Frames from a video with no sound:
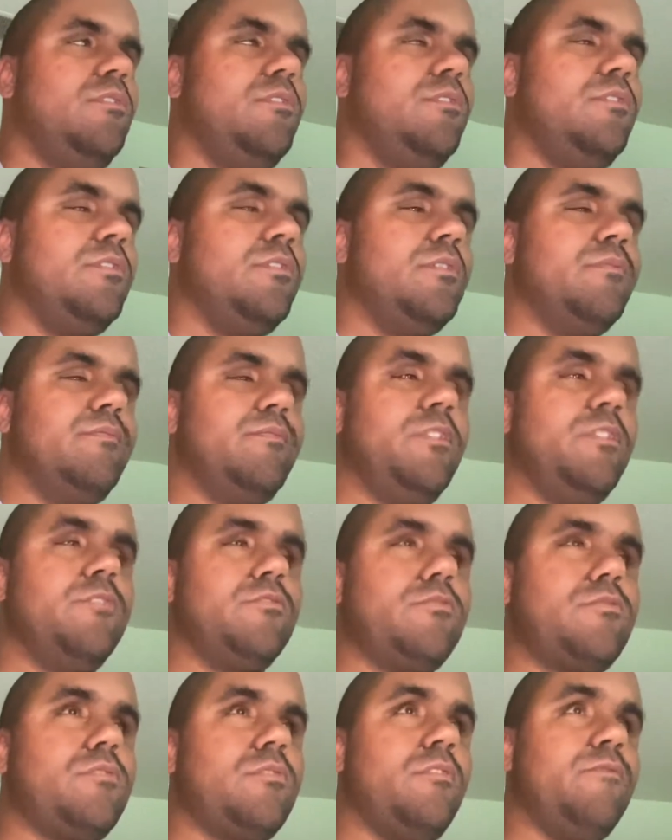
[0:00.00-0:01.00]
the
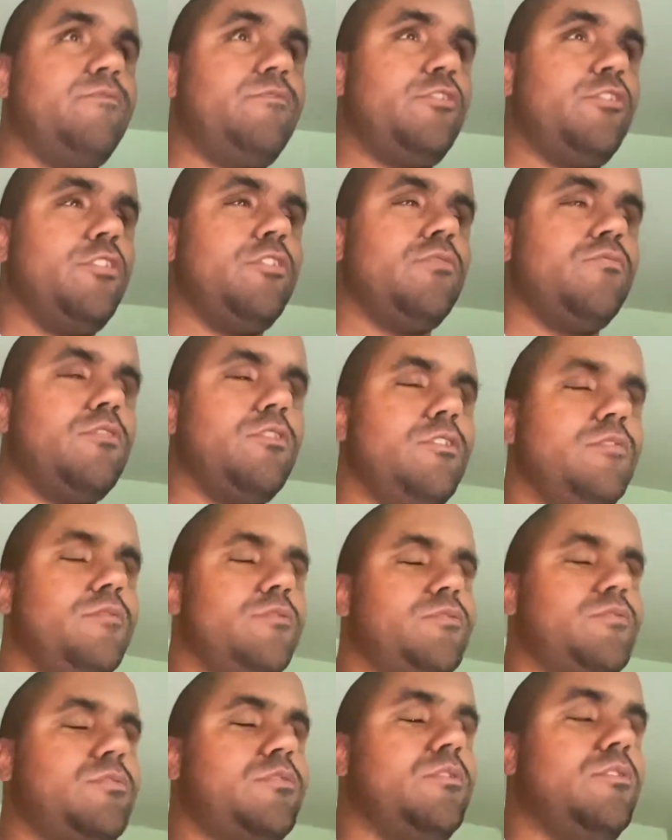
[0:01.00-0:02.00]
events of January the
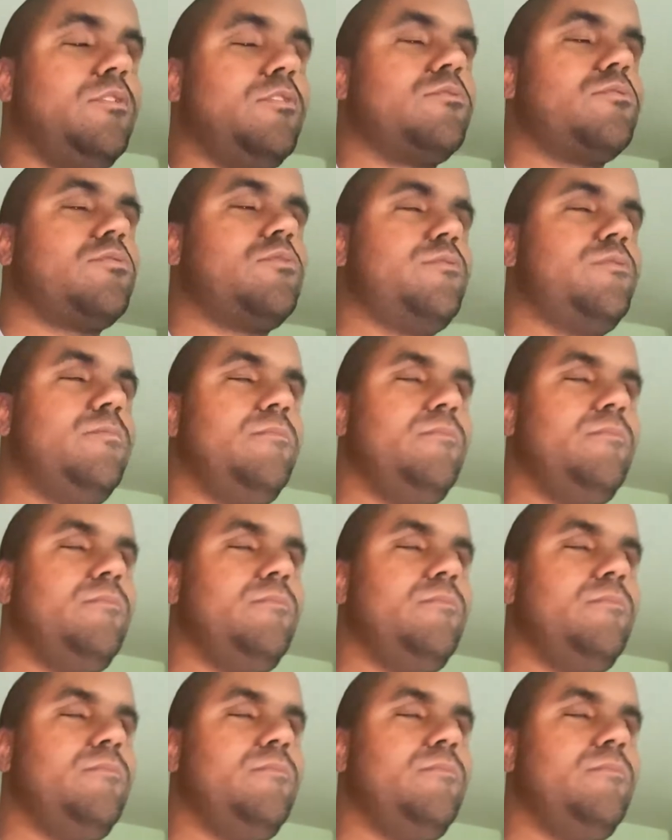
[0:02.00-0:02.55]
6th.